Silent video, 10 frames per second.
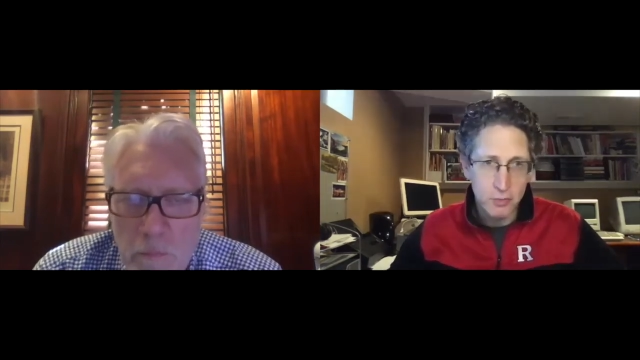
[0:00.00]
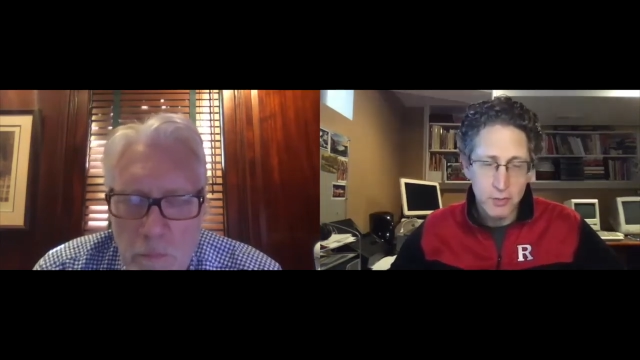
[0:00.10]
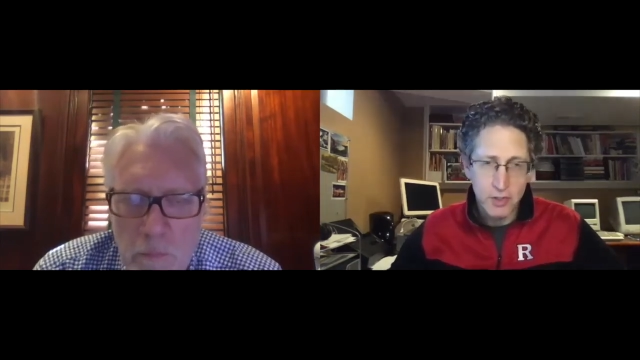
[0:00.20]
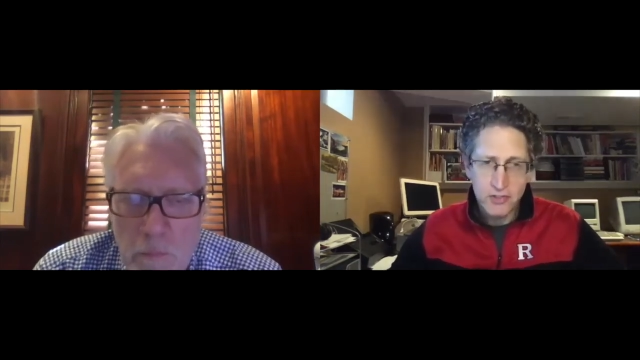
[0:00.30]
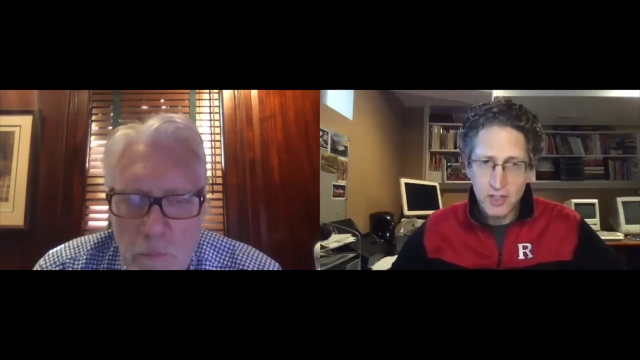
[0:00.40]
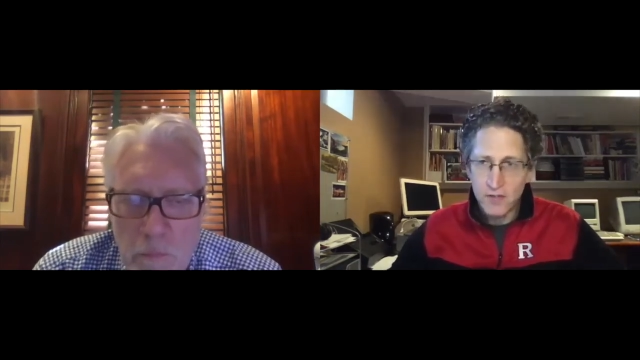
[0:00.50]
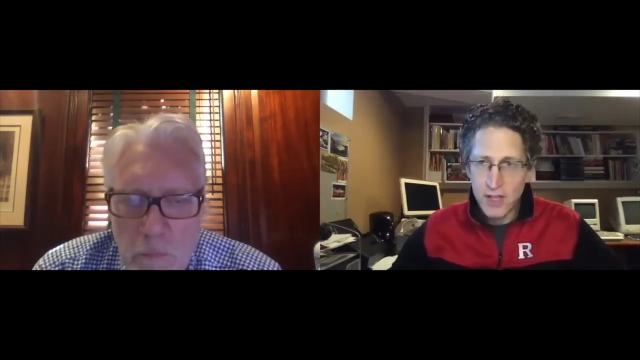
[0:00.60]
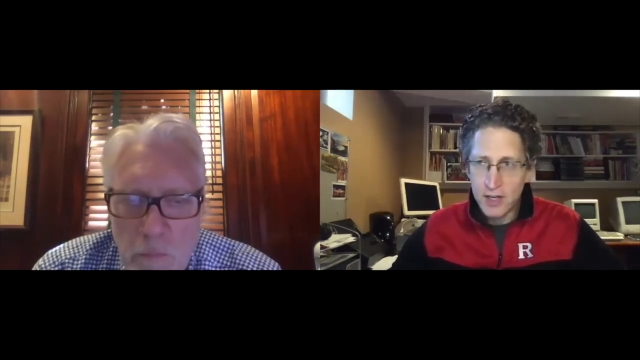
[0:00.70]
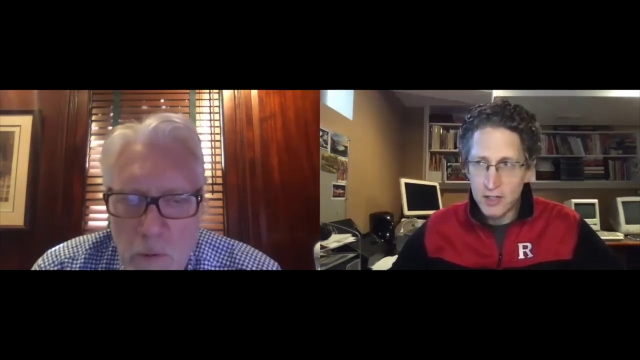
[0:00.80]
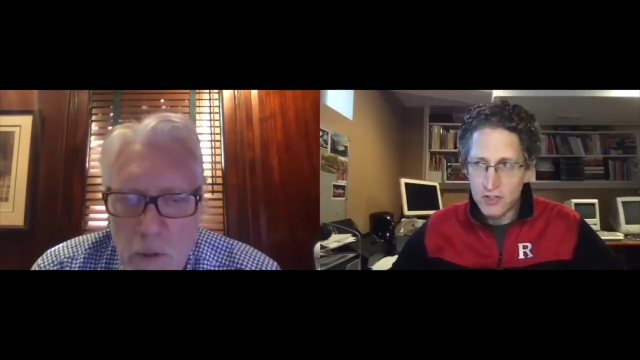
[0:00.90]
What's the
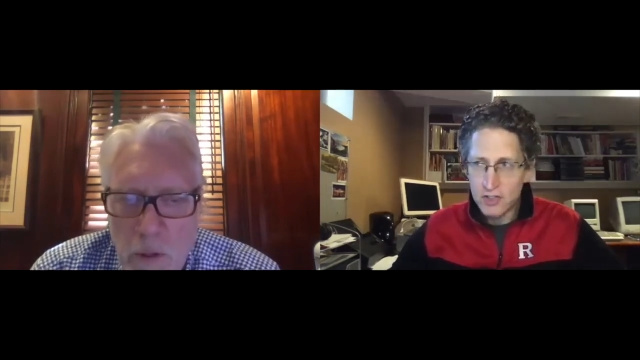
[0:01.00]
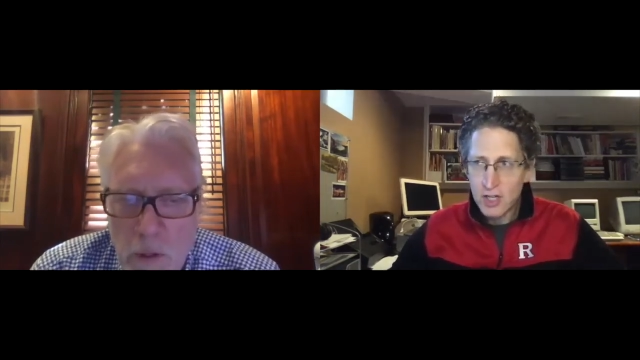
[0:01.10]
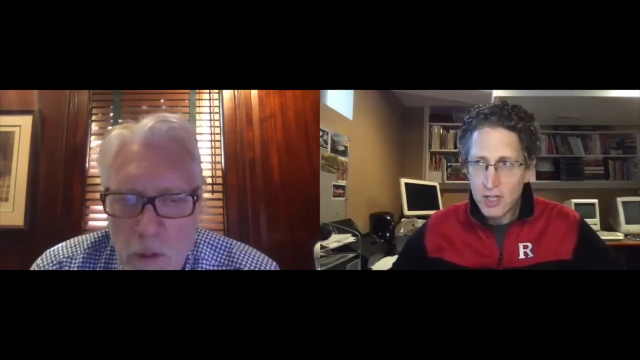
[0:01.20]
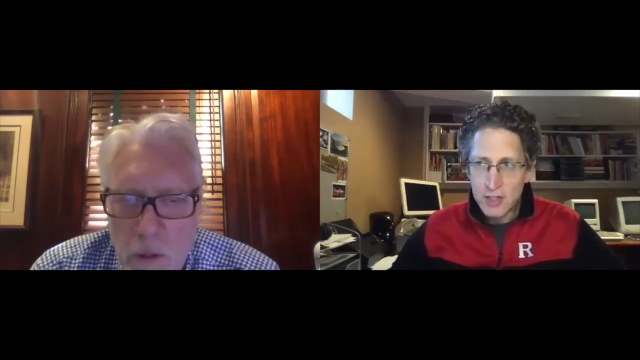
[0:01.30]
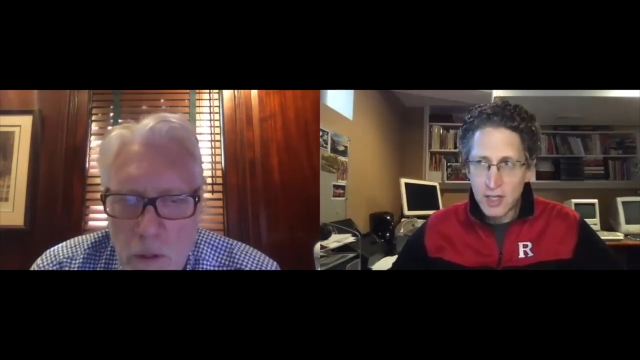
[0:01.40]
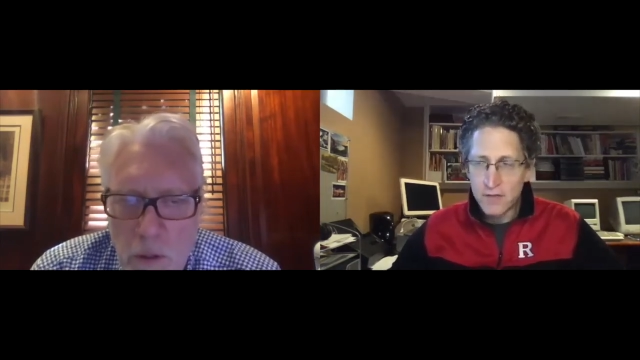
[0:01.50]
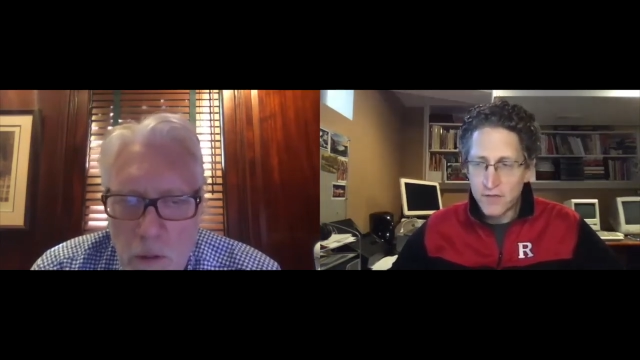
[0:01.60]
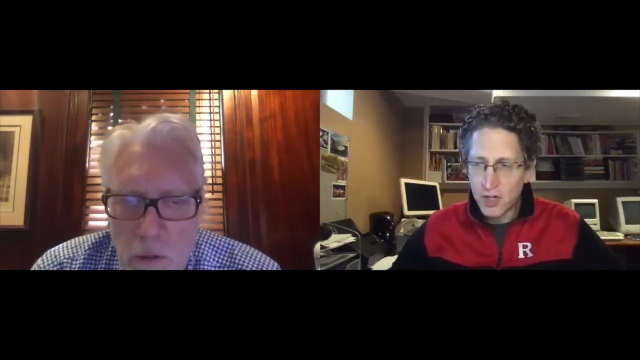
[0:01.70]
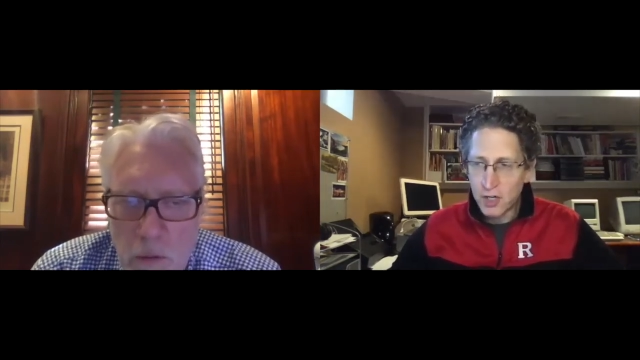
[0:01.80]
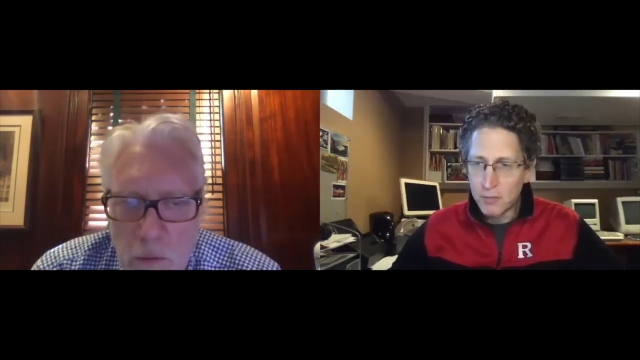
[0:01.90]
advantage that
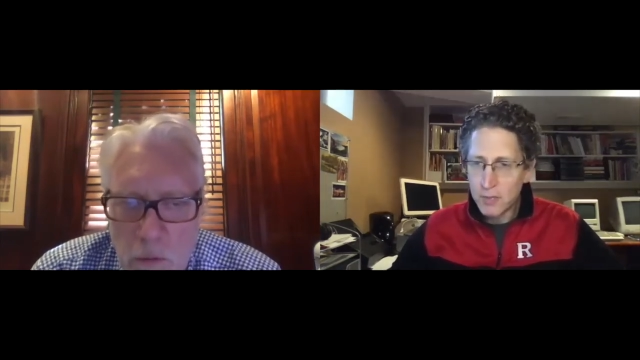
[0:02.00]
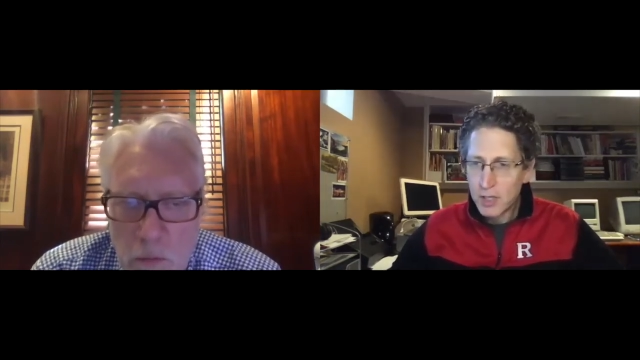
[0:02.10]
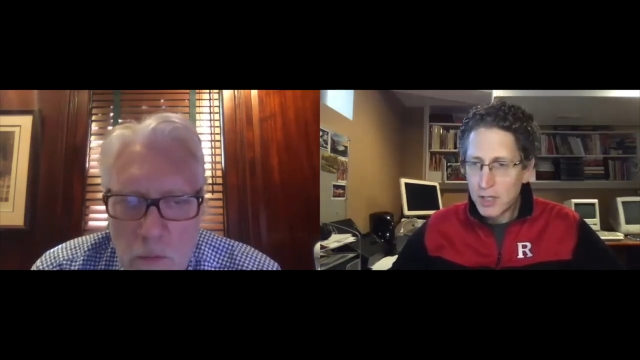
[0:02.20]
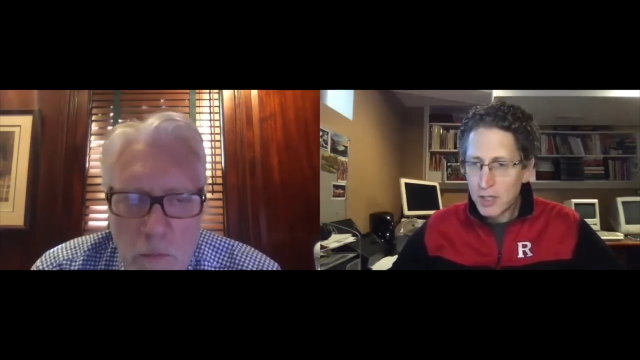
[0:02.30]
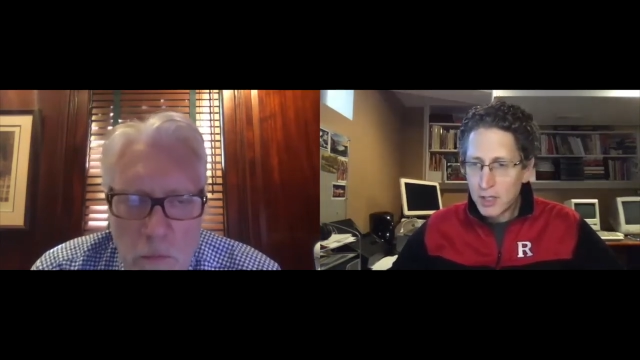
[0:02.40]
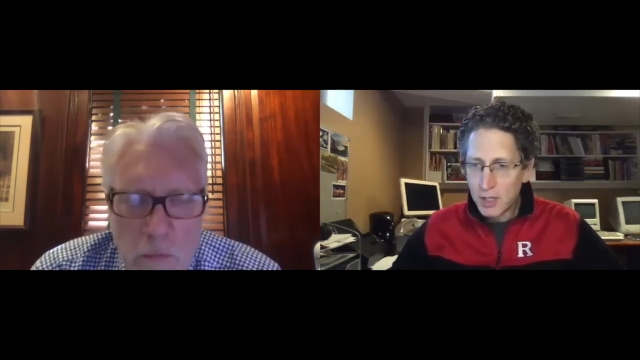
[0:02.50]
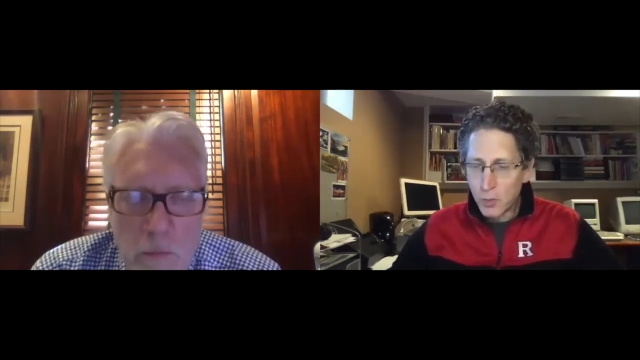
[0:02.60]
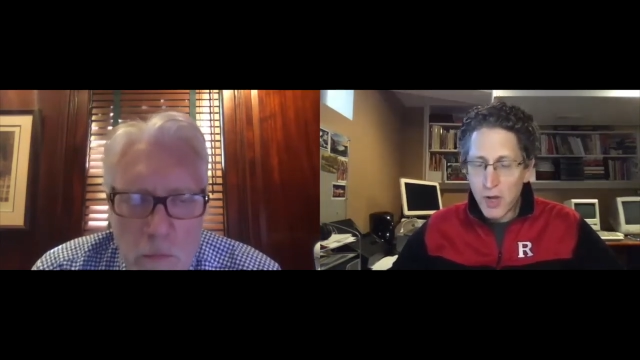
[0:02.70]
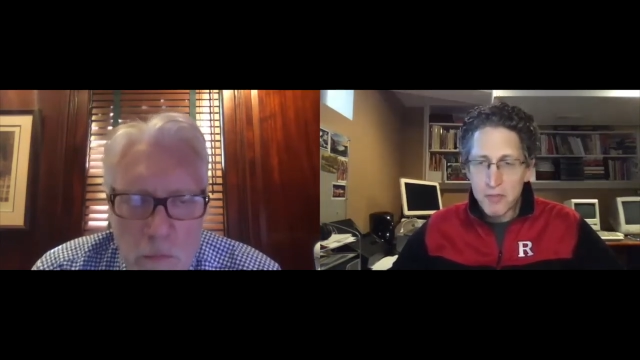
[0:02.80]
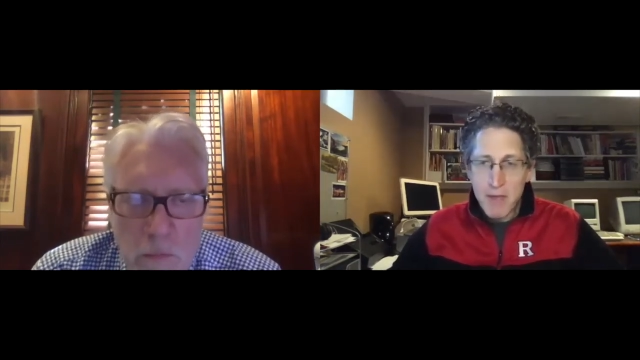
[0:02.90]
a
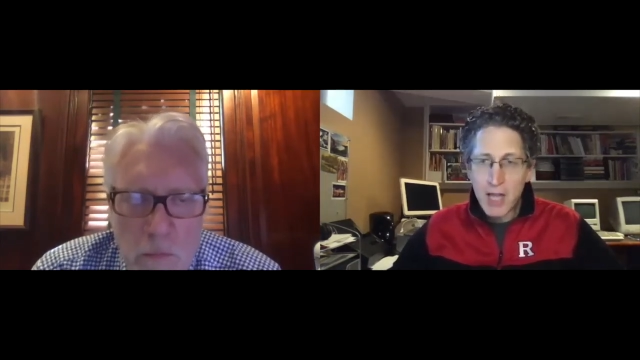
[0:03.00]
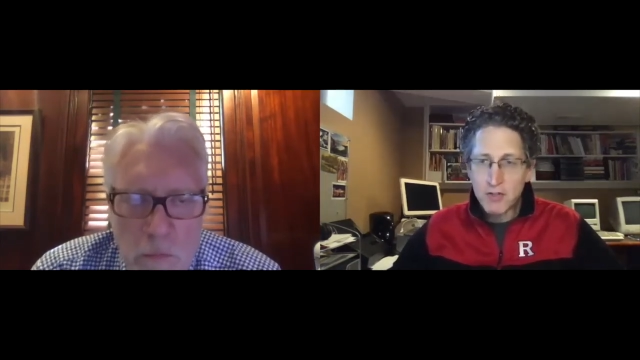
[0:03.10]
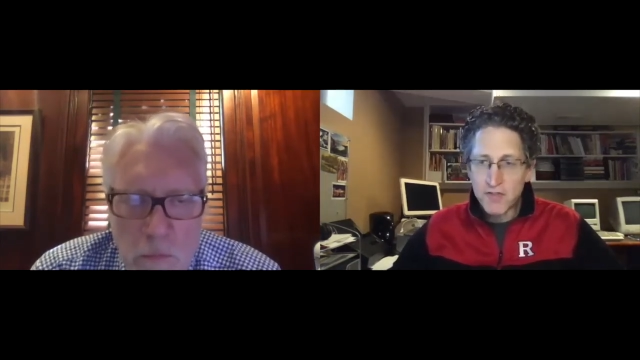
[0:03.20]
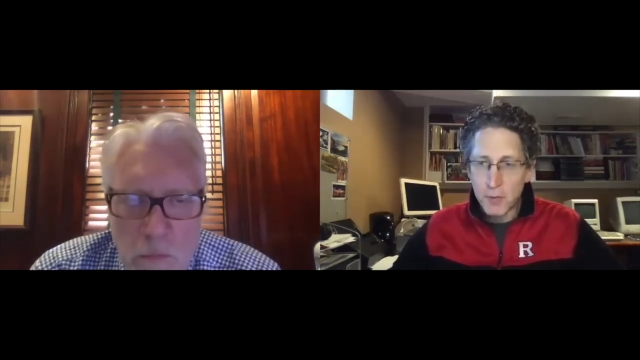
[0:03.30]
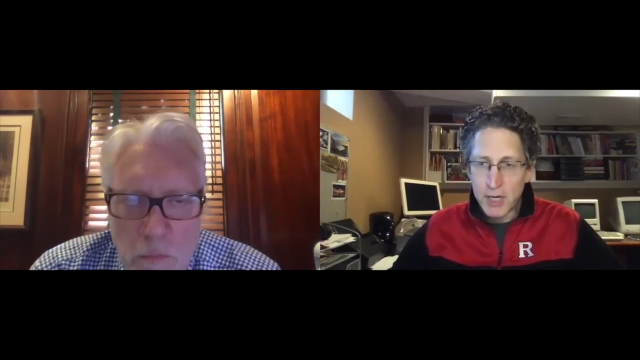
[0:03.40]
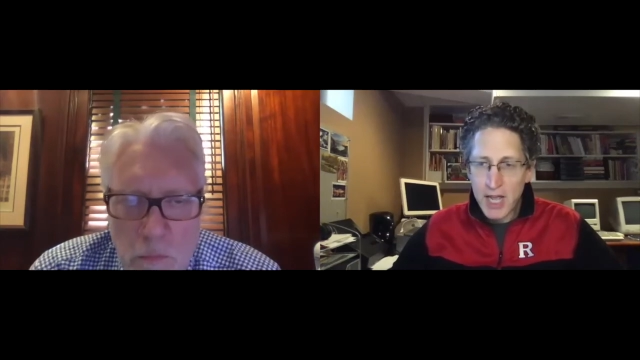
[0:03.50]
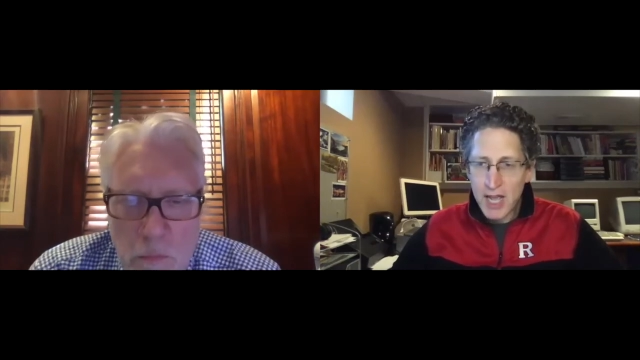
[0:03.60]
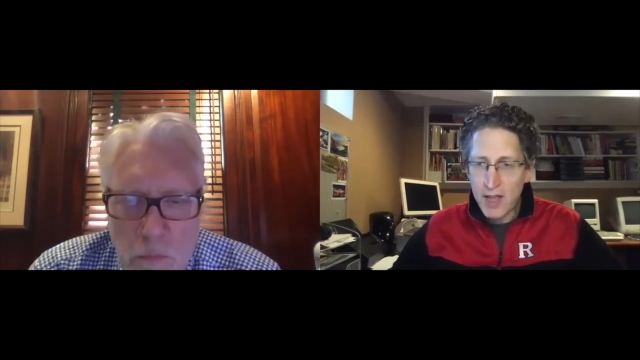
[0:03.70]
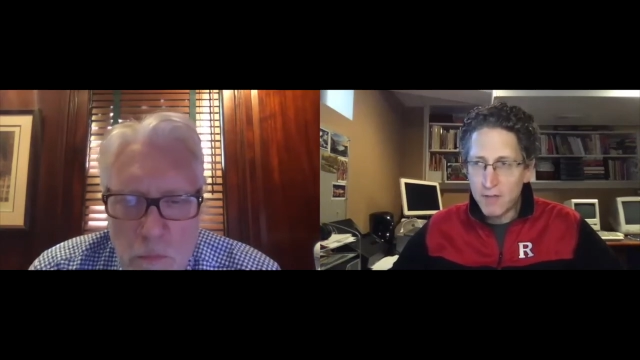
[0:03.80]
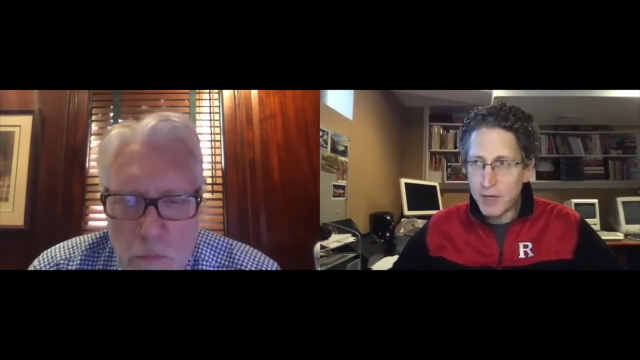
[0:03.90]
wealth manager firm would
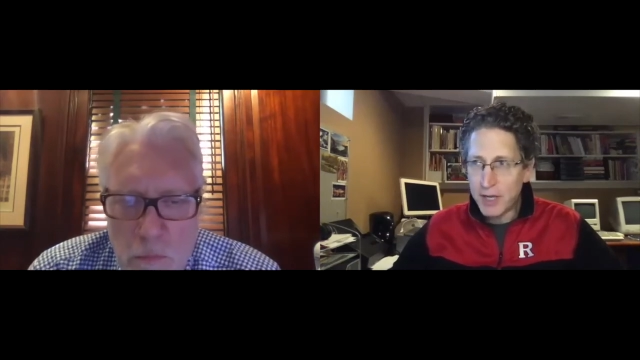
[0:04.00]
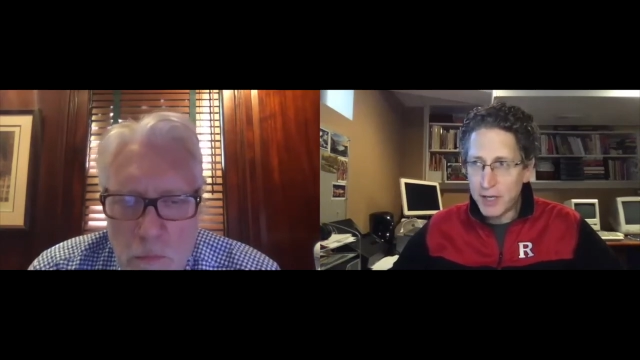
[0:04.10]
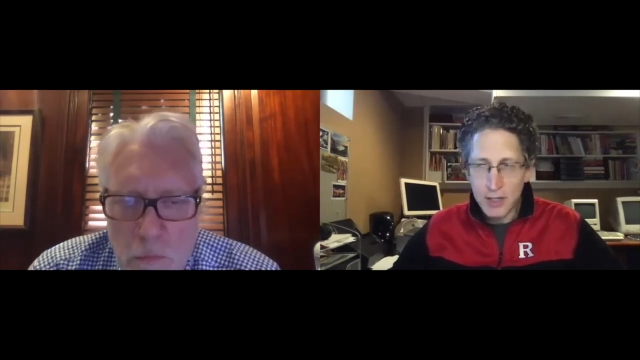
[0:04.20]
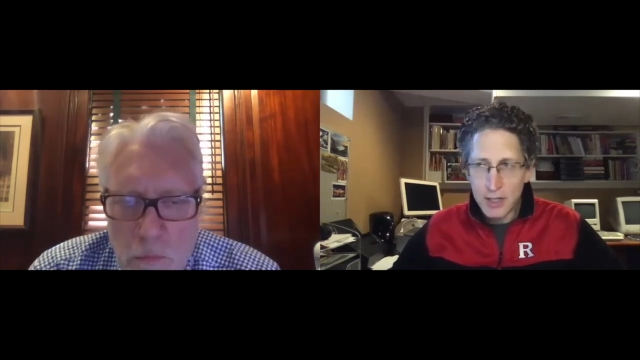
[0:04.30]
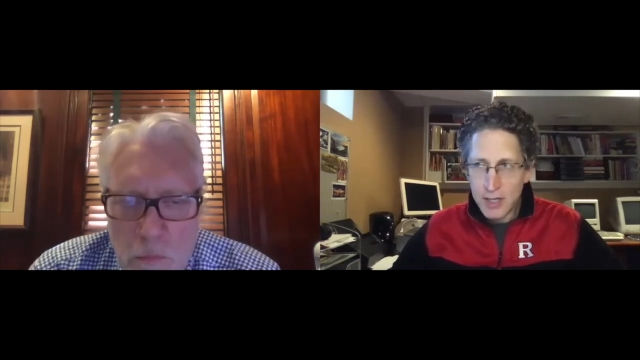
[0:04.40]
have by